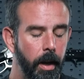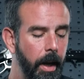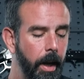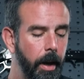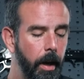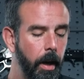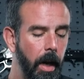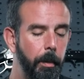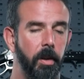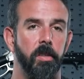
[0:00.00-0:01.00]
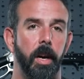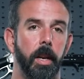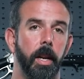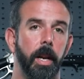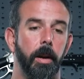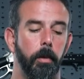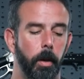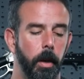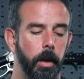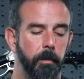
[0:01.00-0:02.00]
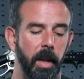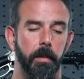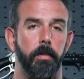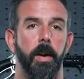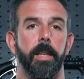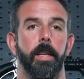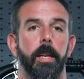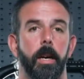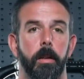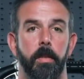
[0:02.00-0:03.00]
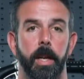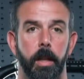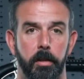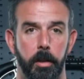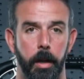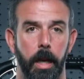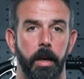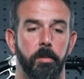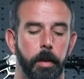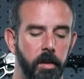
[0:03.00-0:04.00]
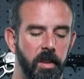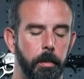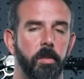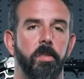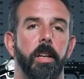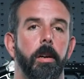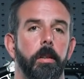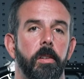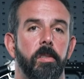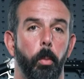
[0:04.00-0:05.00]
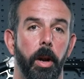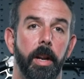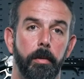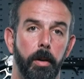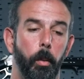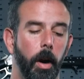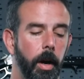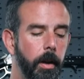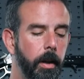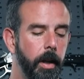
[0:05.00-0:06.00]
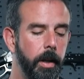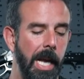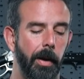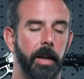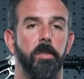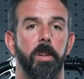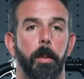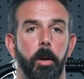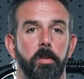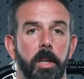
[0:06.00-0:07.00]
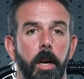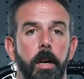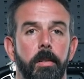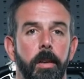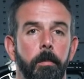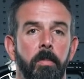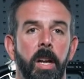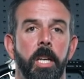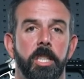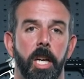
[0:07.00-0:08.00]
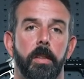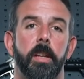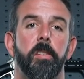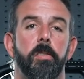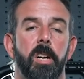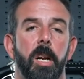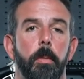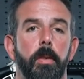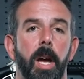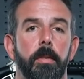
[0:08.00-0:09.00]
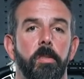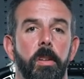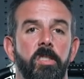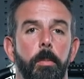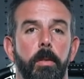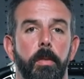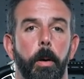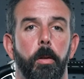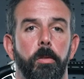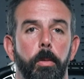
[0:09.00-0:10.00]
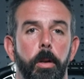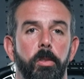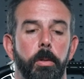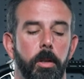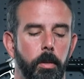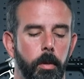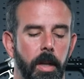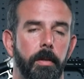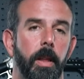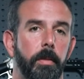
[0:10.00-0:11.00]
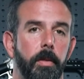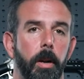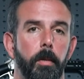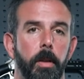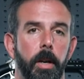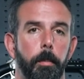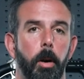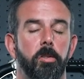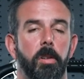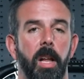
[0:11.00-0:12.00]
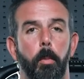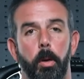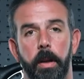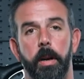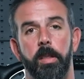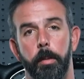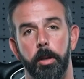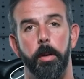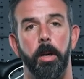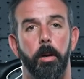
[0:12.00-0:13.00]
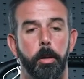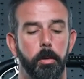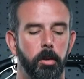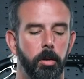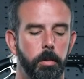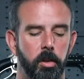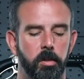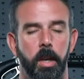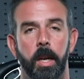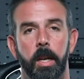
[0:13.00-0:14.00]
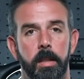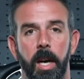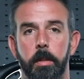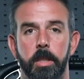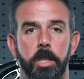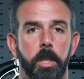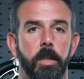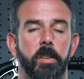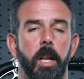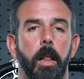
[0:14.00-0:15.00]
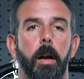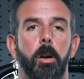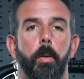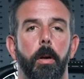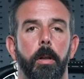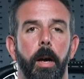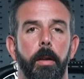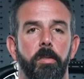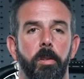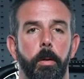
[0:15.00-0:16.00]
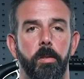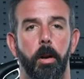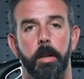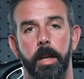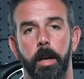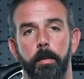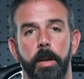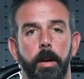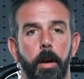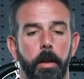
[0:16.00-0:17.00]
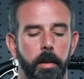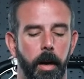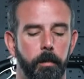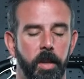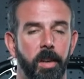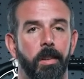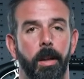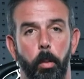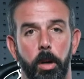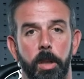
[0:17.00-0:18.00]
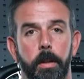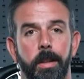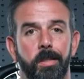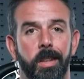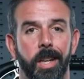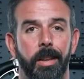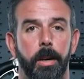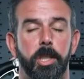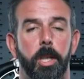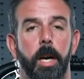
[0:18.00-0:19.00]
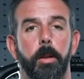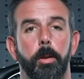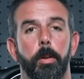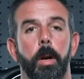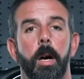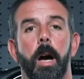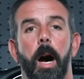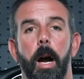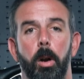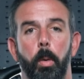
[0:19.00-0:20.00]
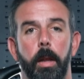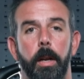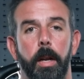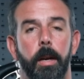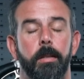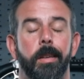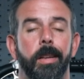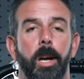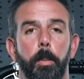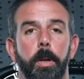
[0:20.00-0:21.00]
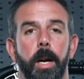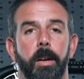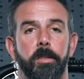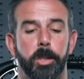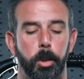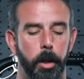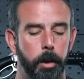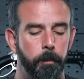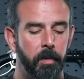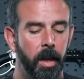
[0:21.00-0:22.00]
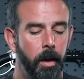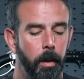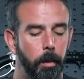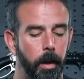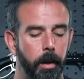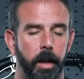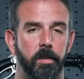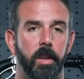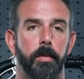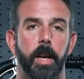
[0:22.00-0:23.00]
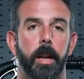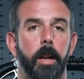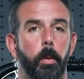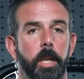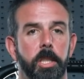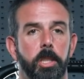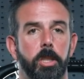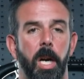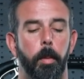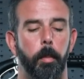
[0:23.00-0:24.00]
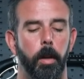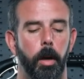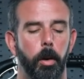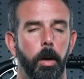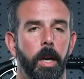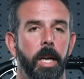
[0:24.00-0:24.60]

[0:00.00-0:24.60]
And I'm excited to get out and run it and finally unveil it to you guys, because I've been sitting on this and waiting for a while, and now I can start posting content. Check out the Instagram if you haven't seen some of the photos and reels we do. We have a lot of fun over there and post a lot more there than we do here on YouTube. Just time constraints, got a lot going on in life, so it's hard to get over here all the time. It takes a lot of work to put these together. I try to do higher quality content, and I hope you guys enjoy it. But like I said, if you got any questions, drop them below.